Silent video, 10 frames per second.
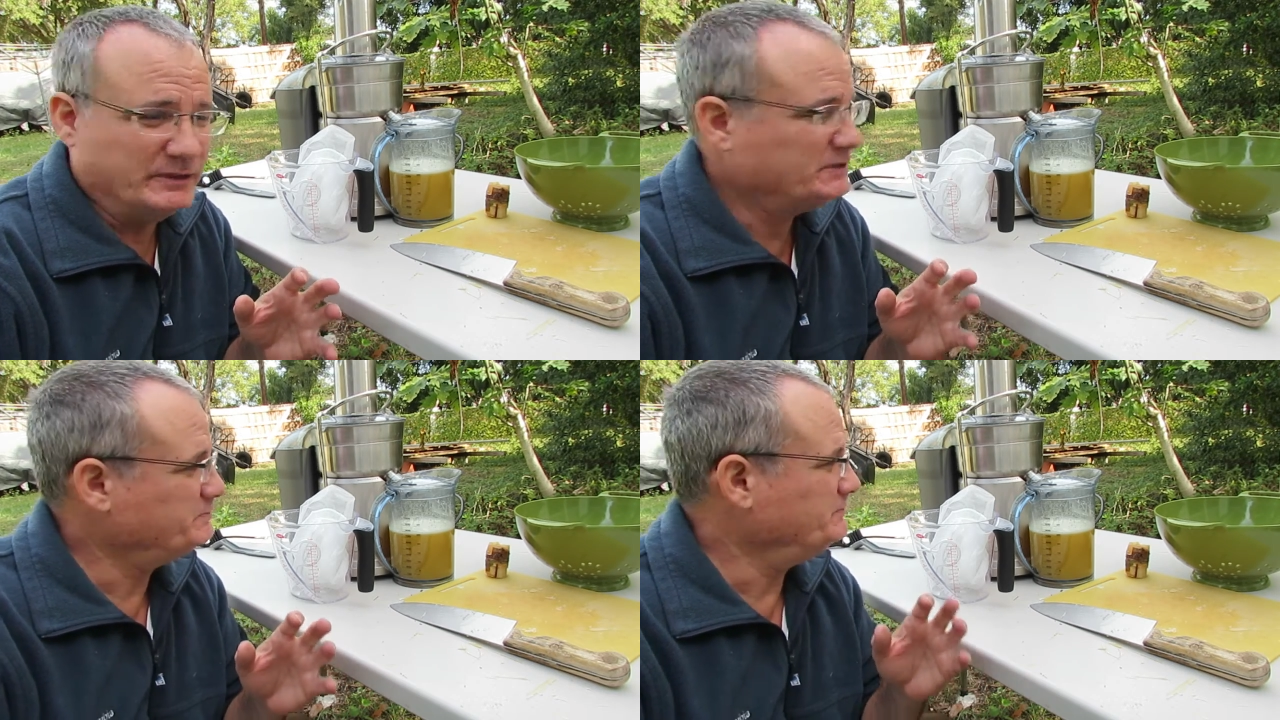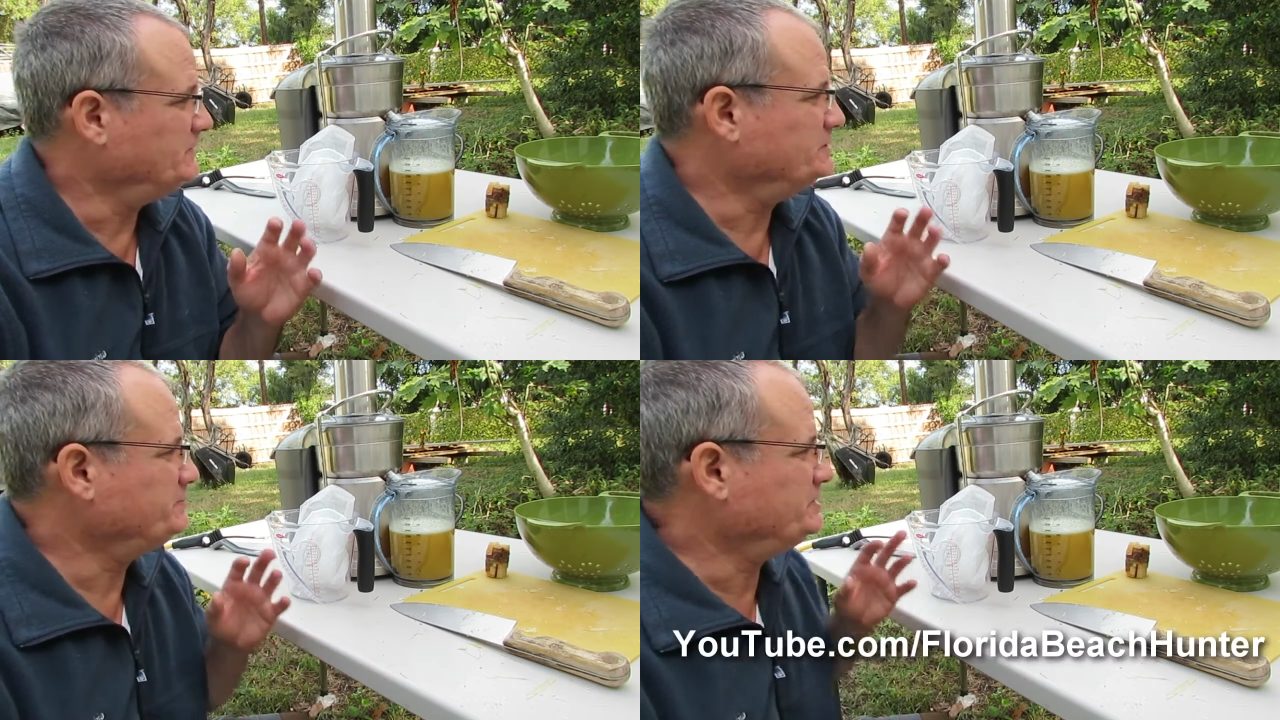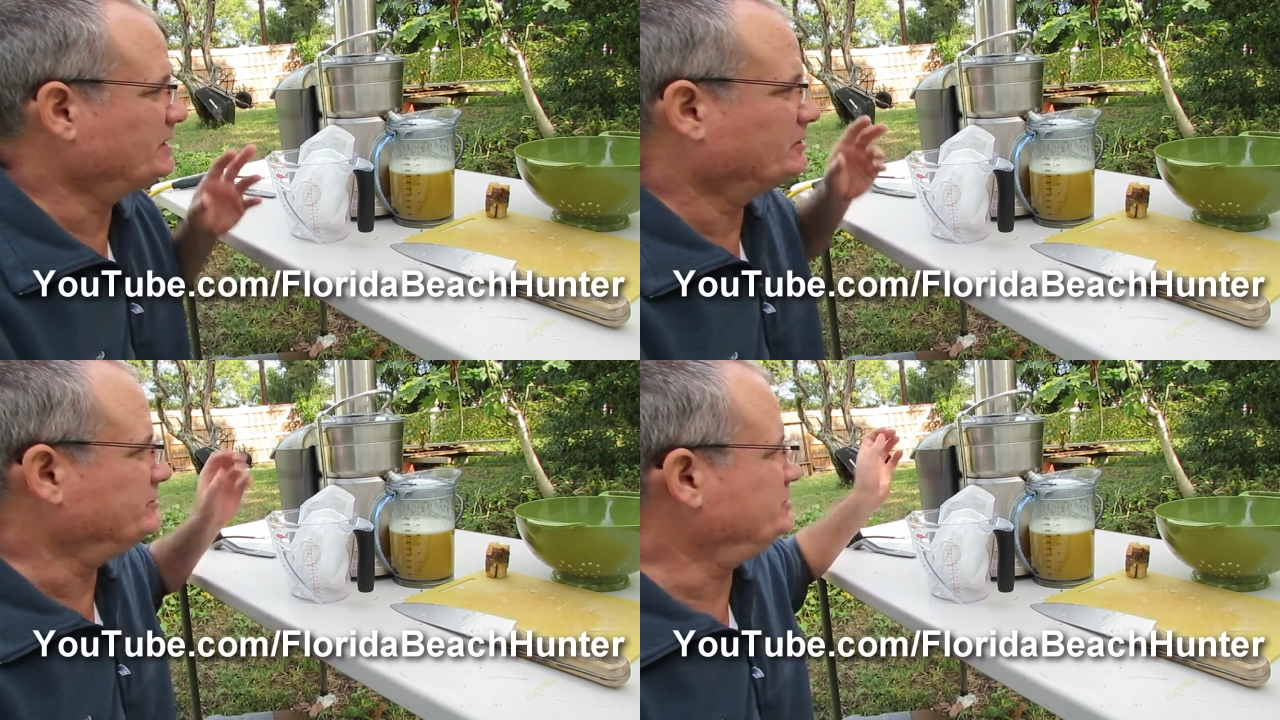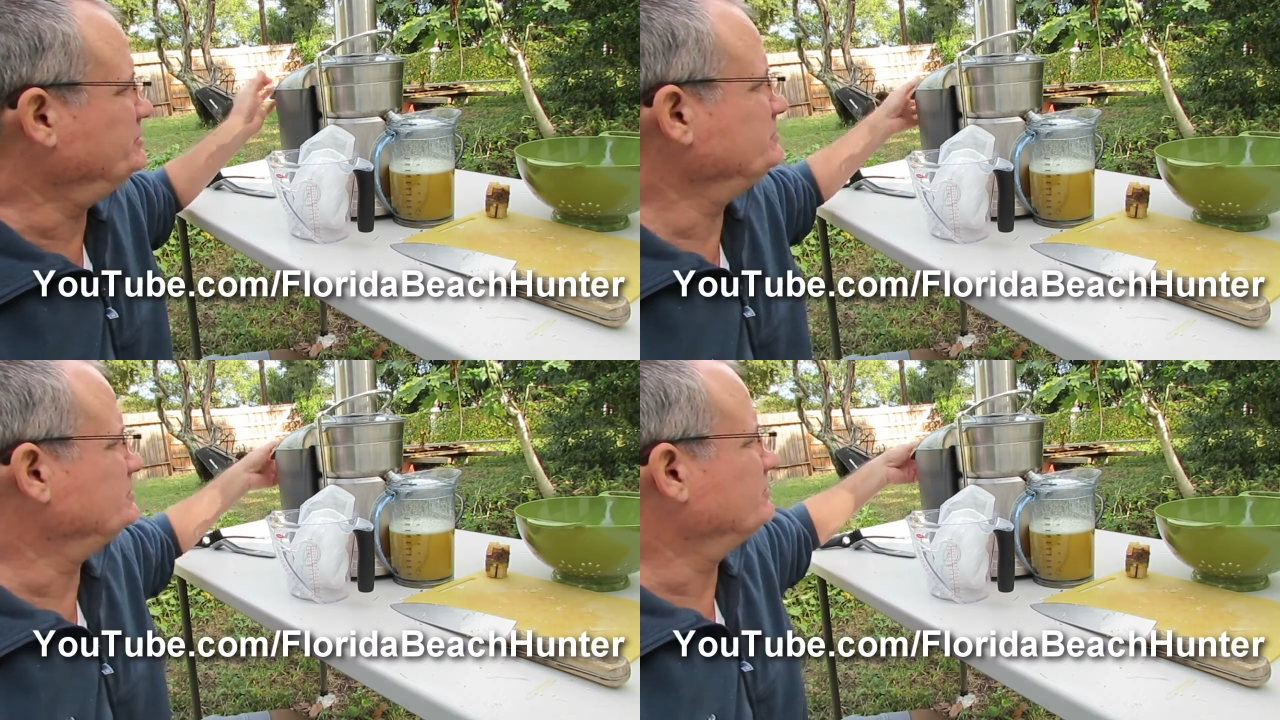This particular
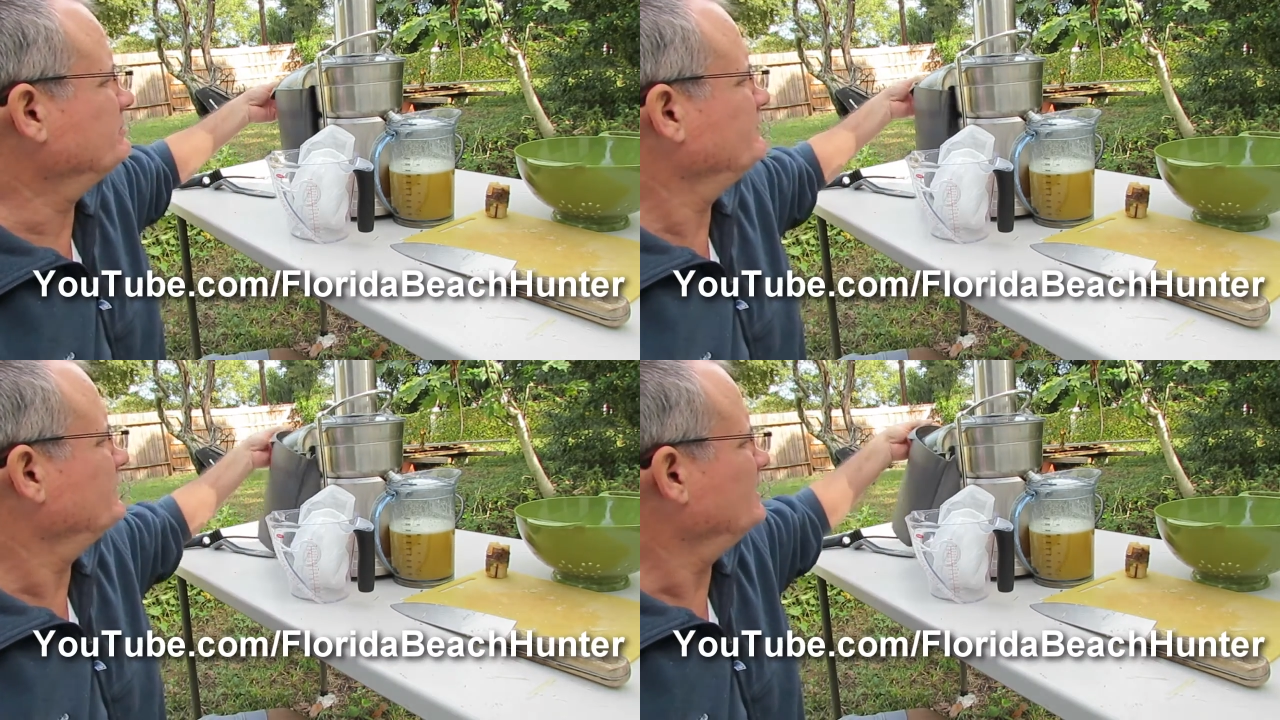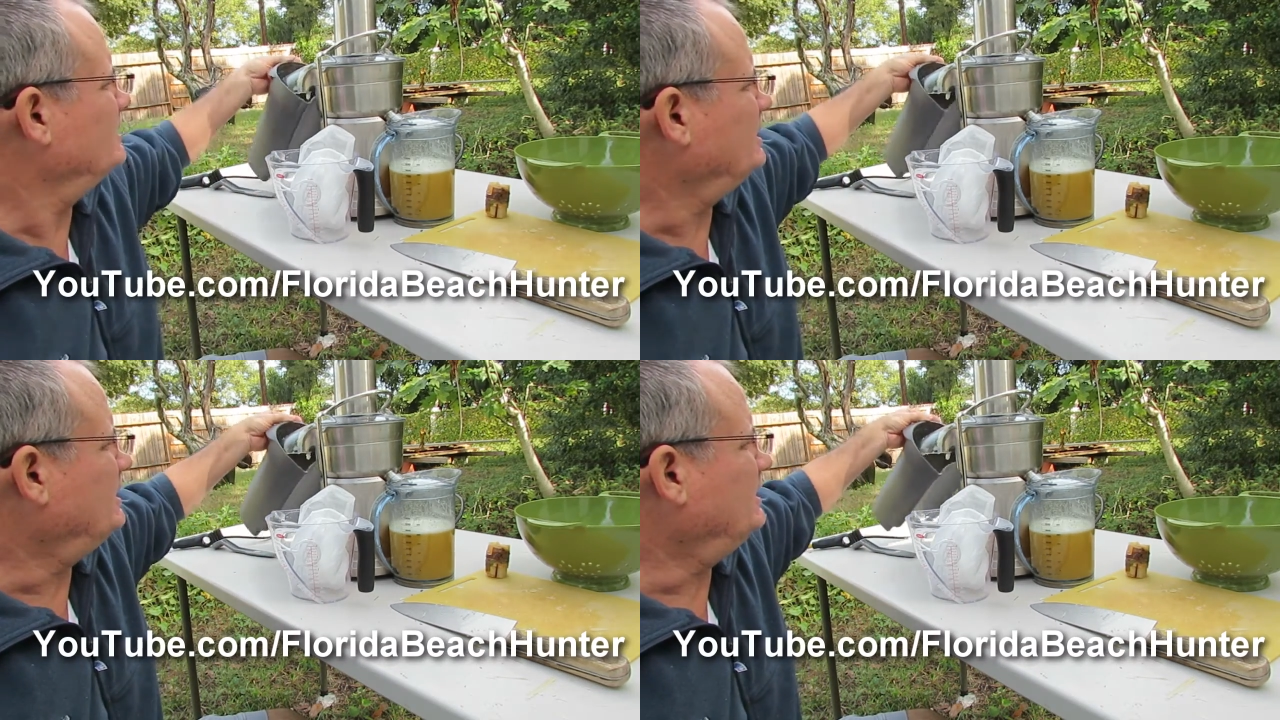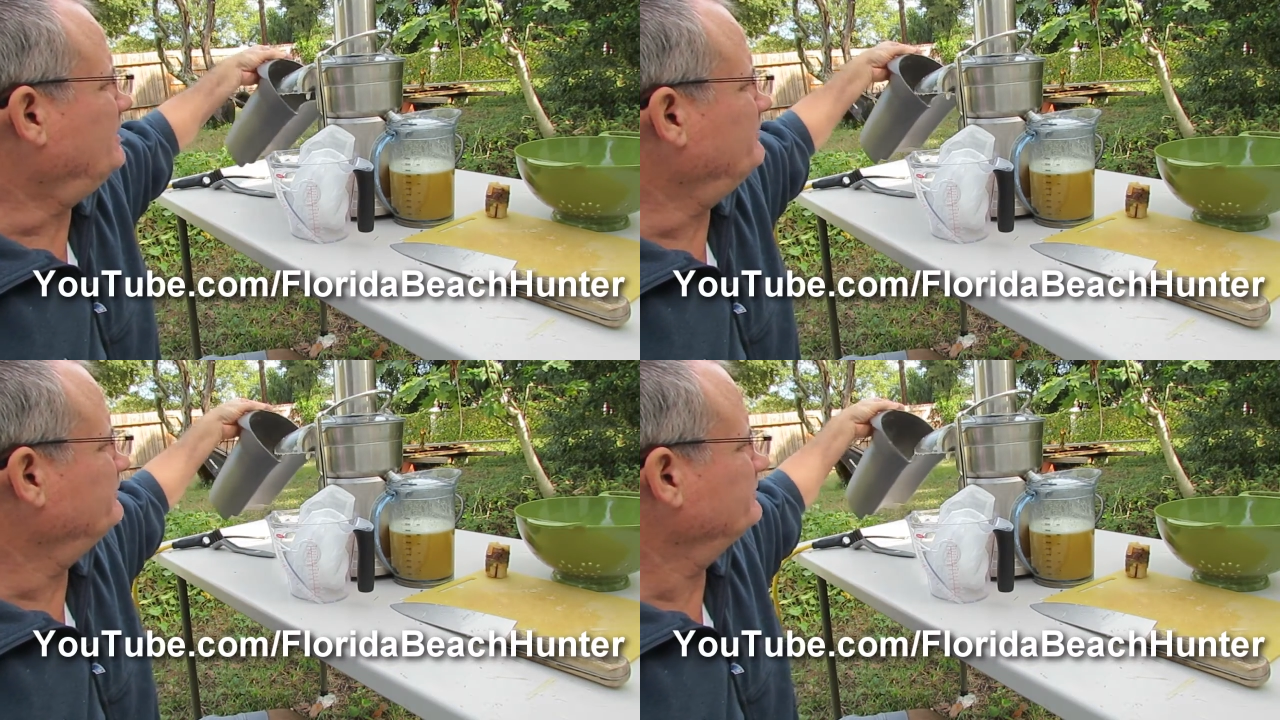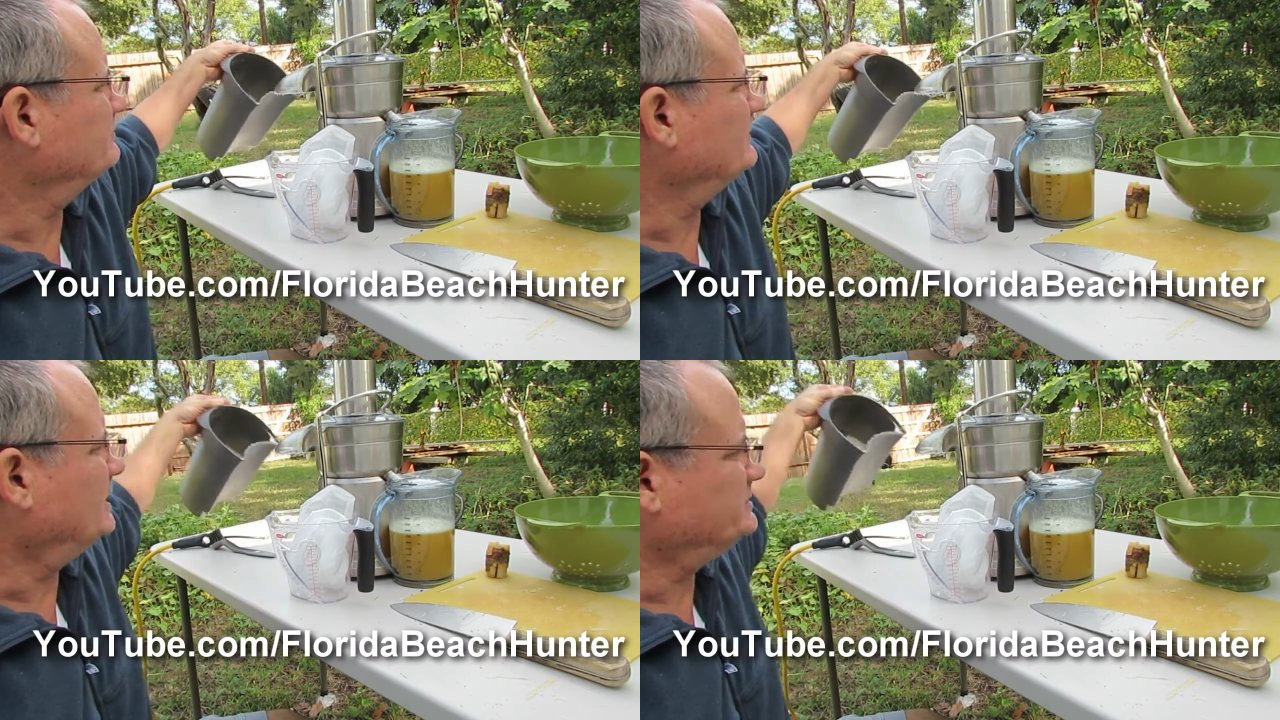juicer,
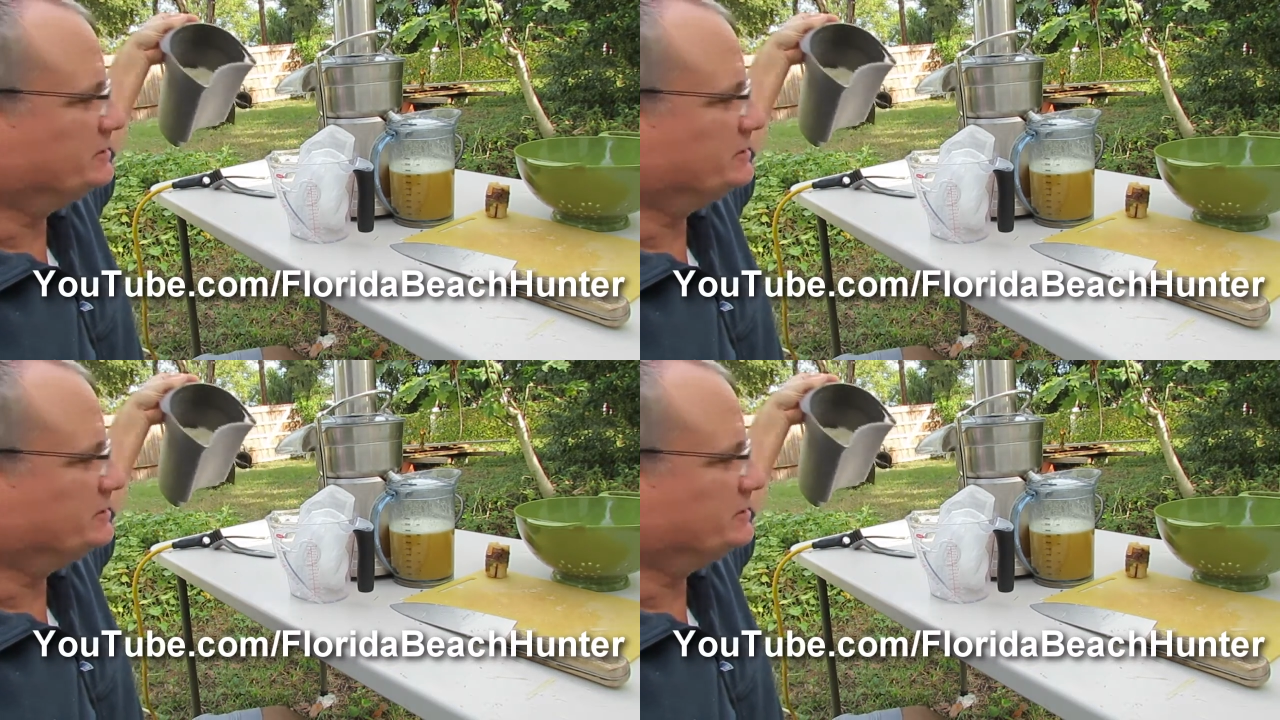I'll